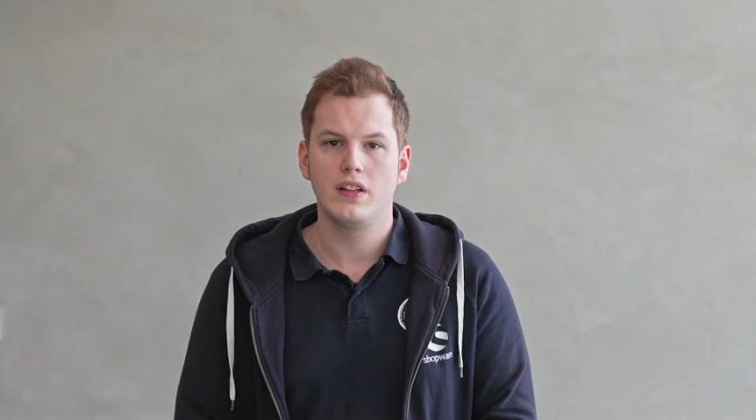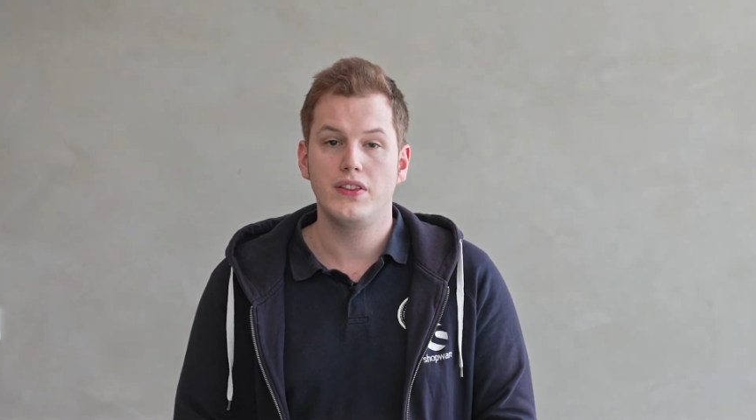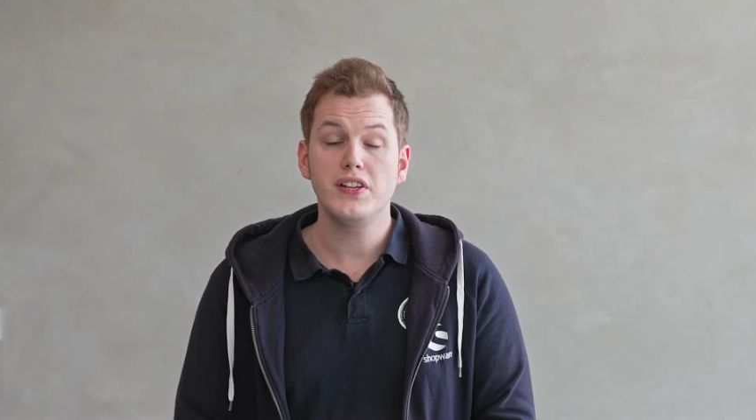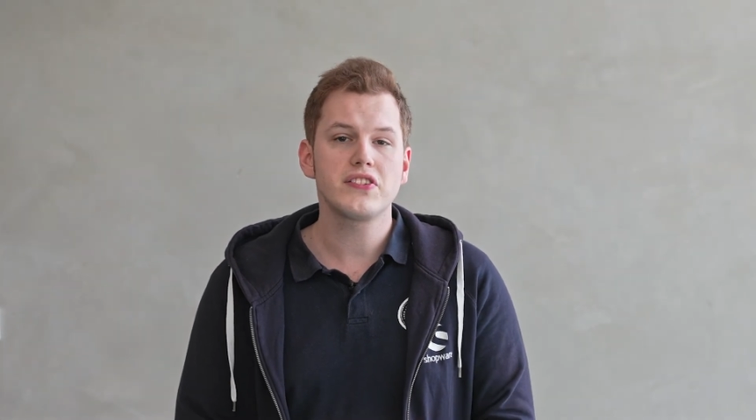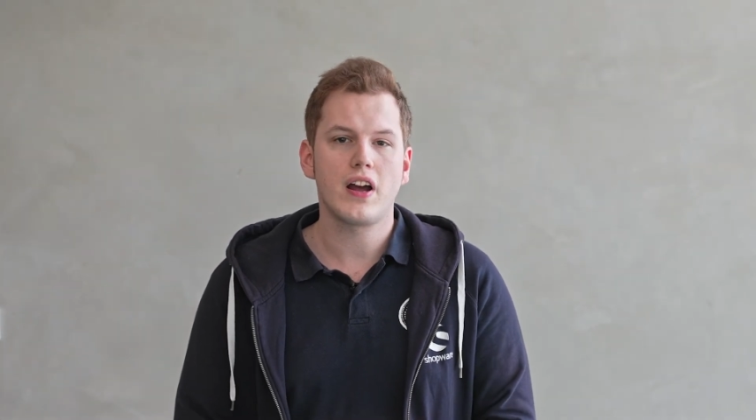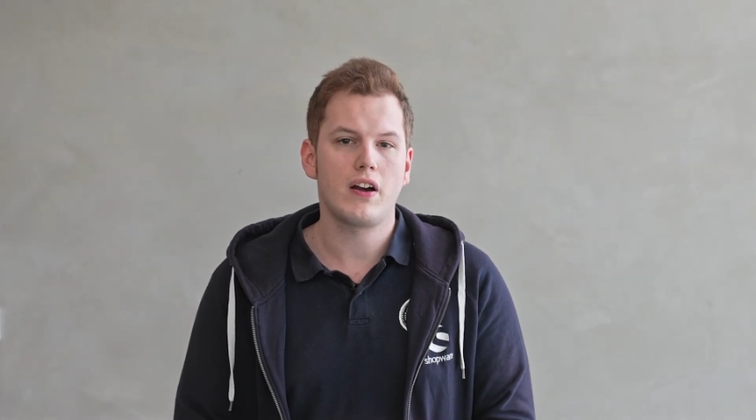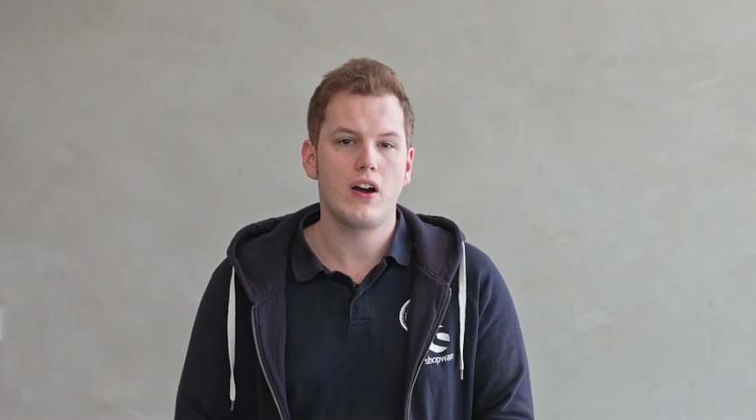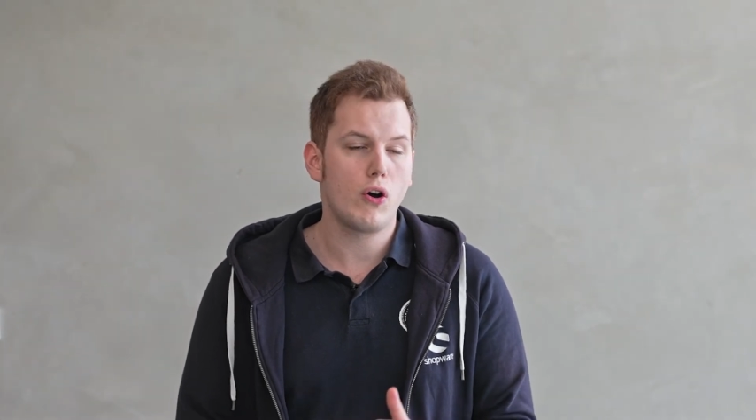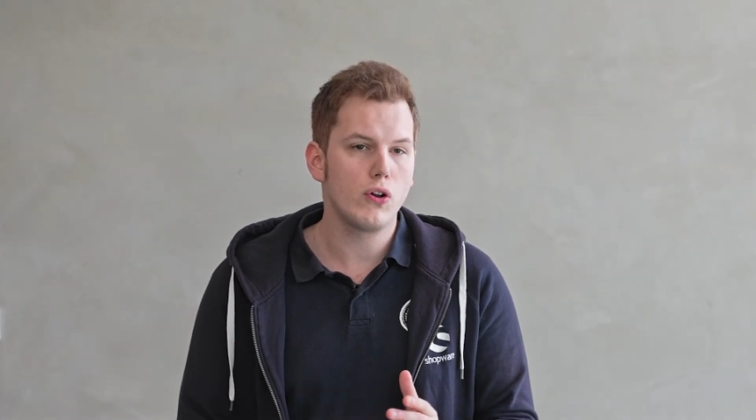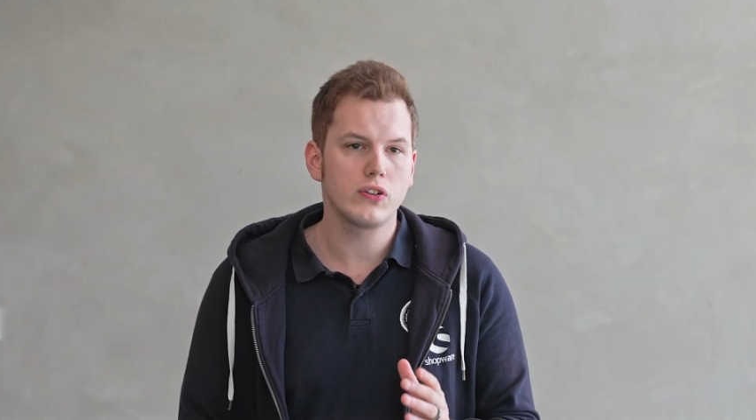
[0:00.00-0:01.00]
These are
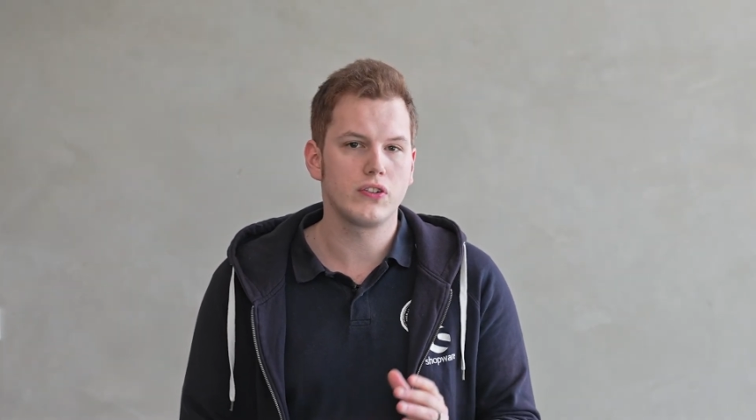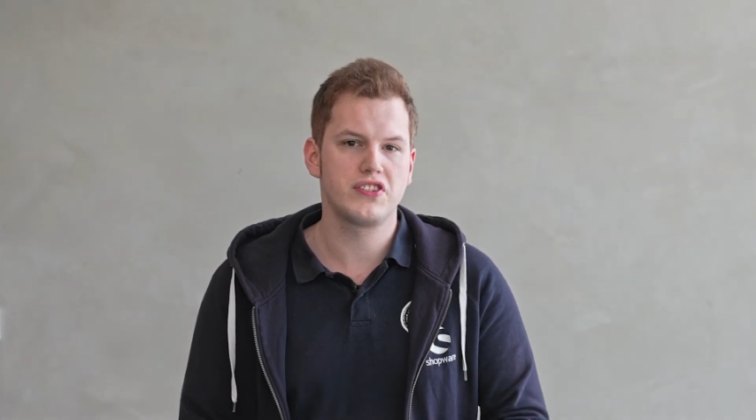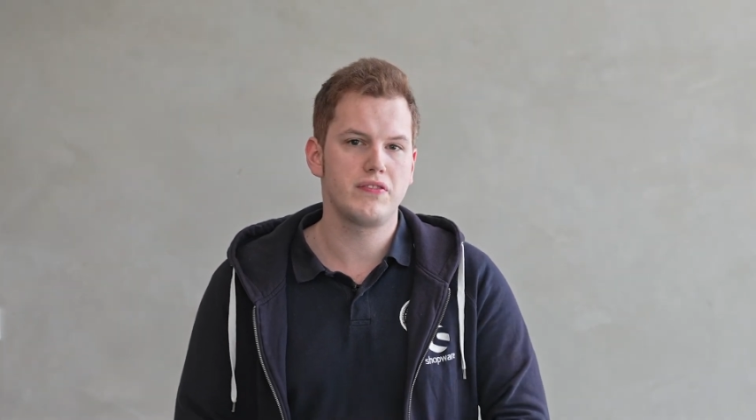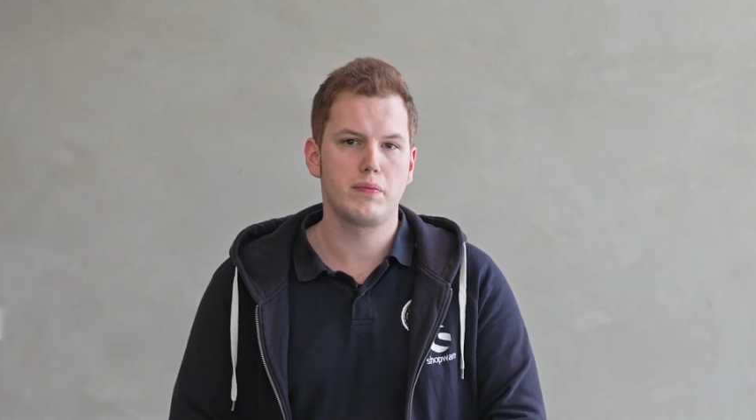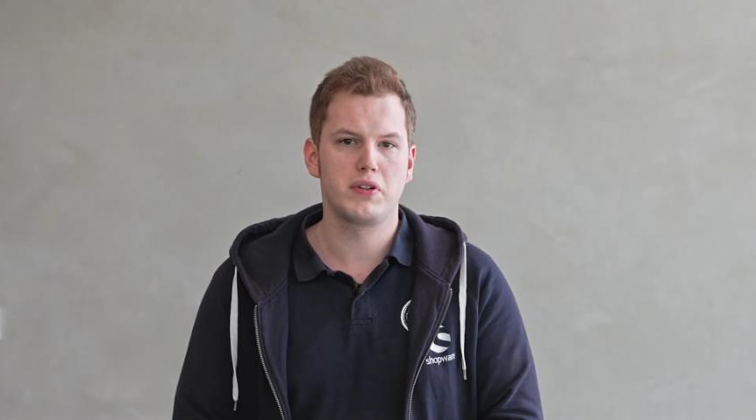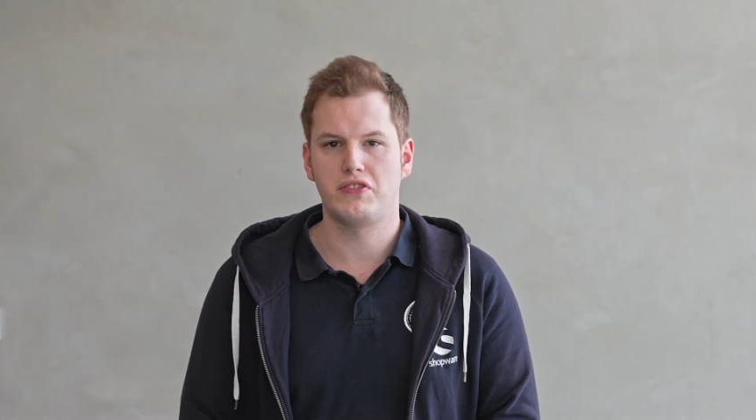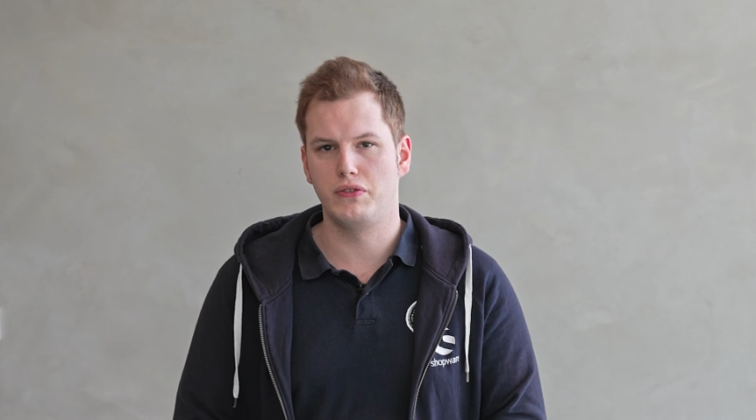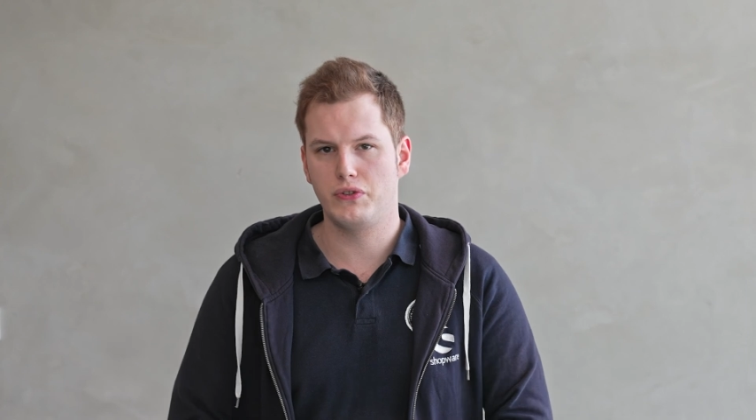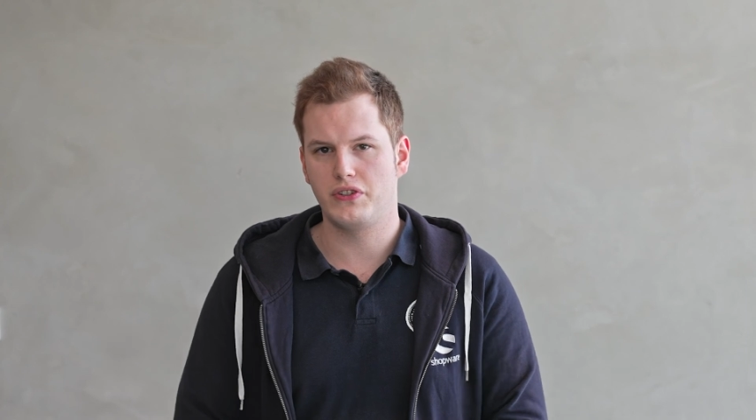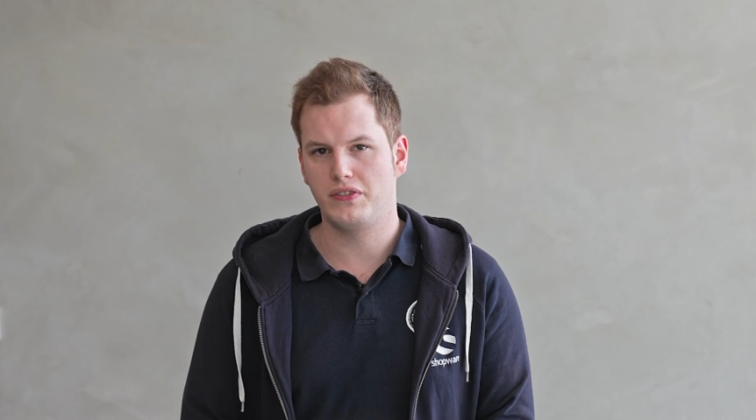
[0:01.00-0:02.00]
all conceivable
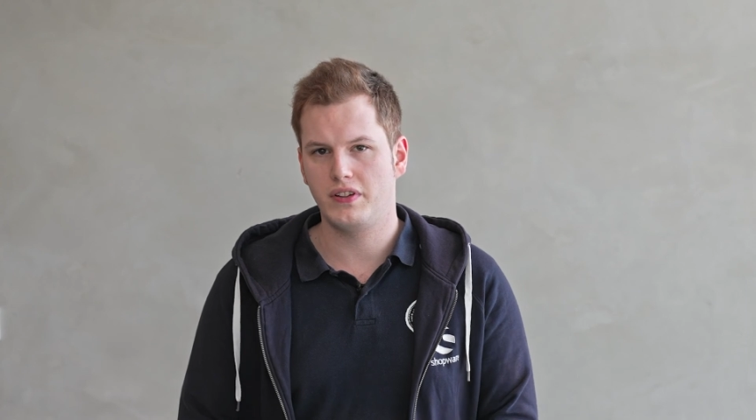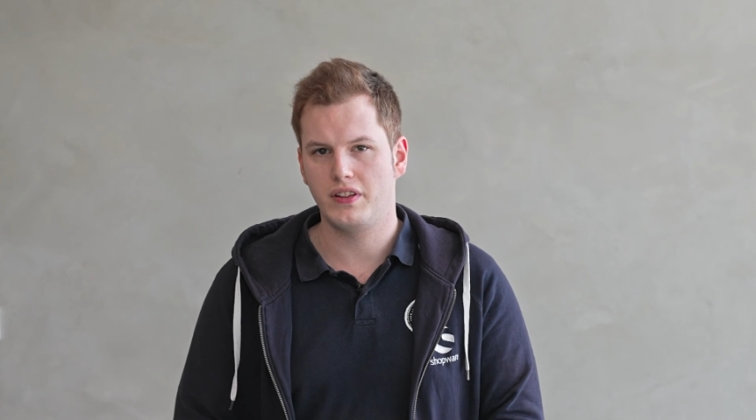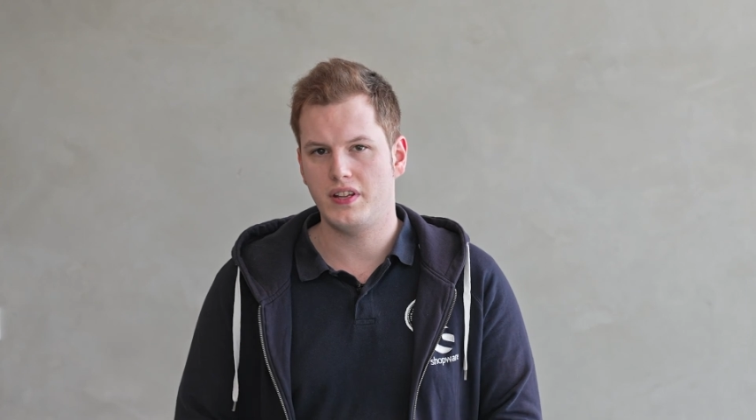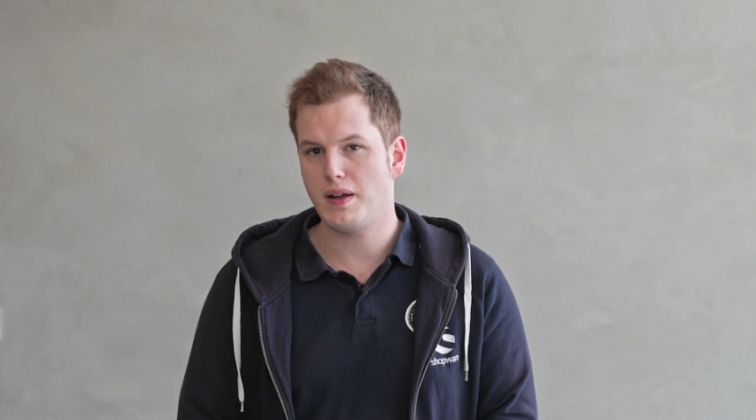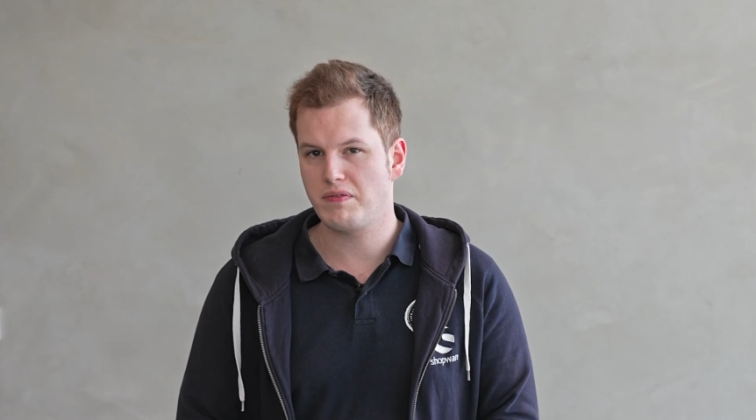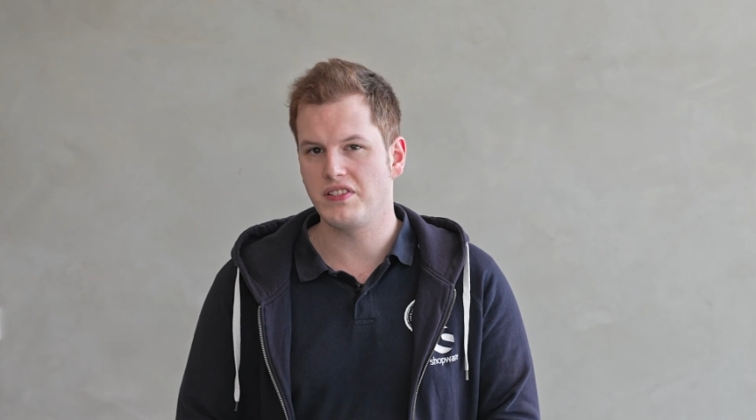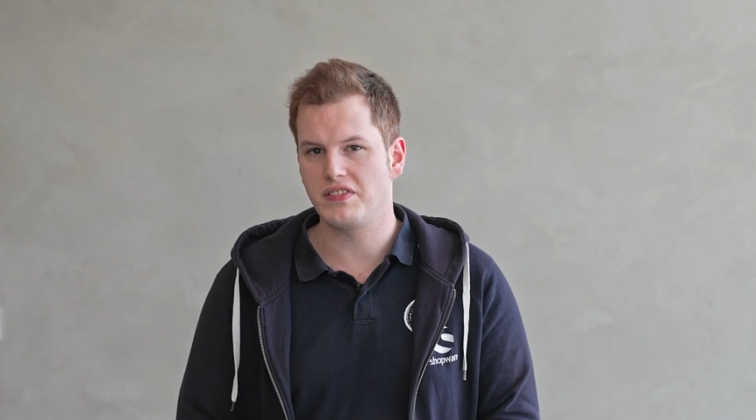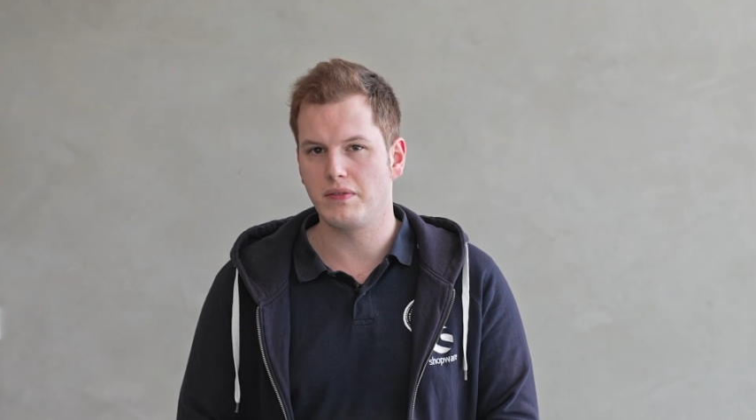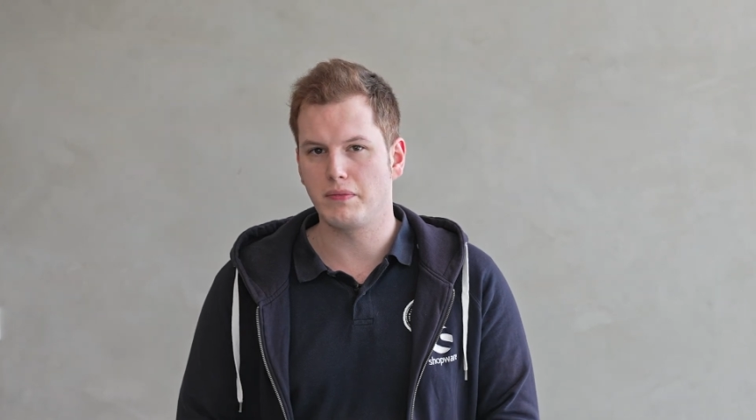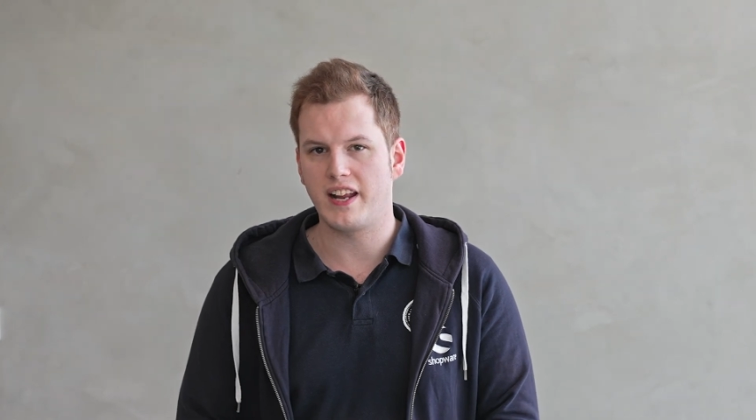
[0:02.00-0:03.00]
solutions the app
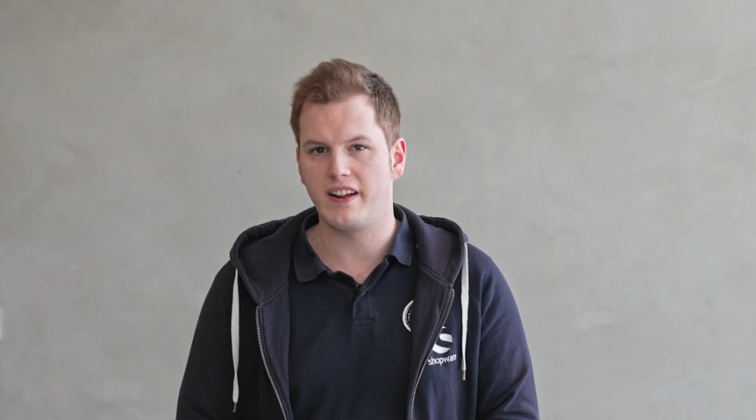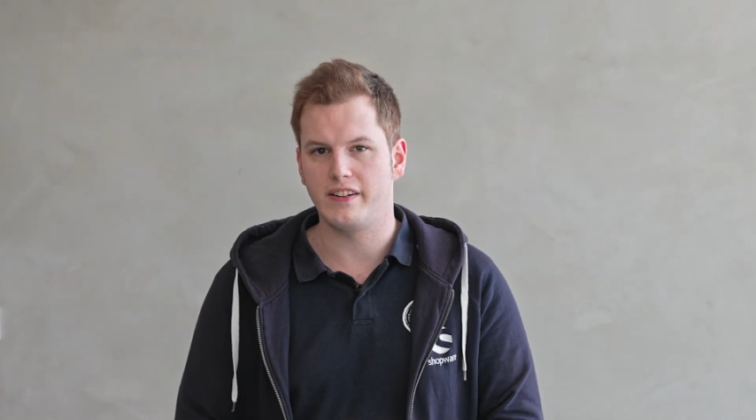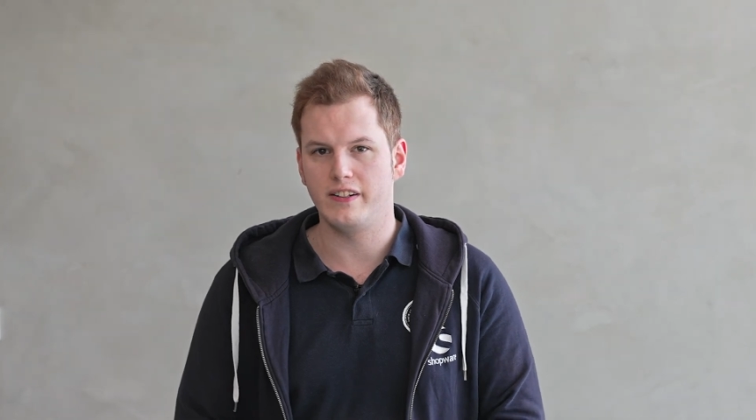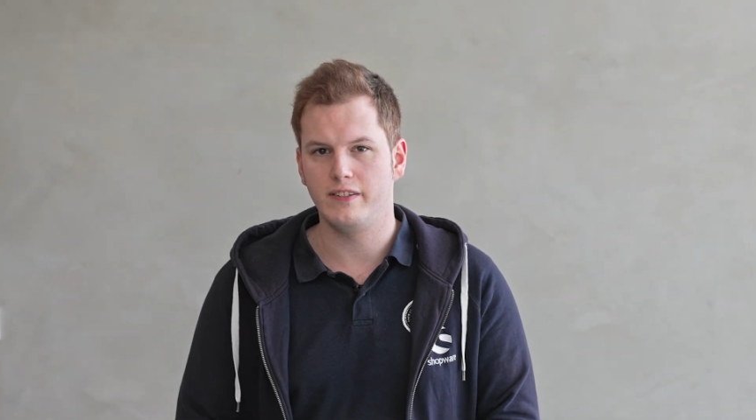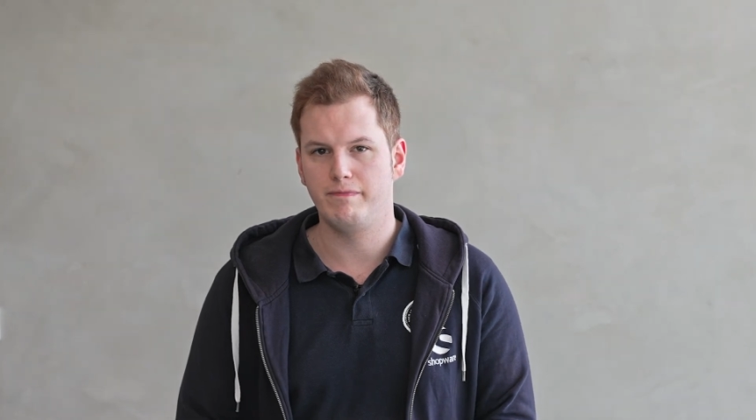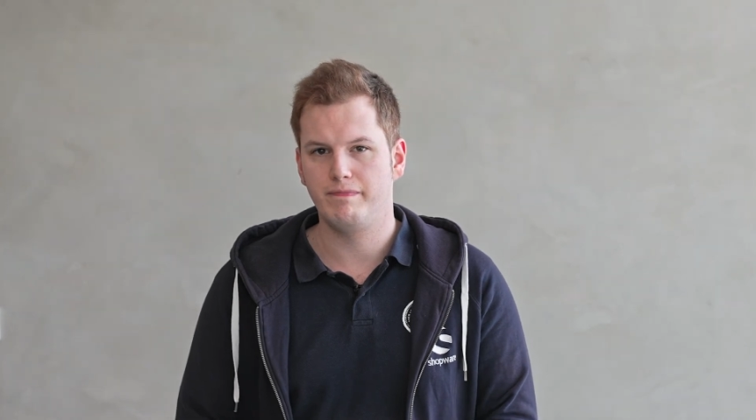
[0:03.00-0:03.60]
system can handle.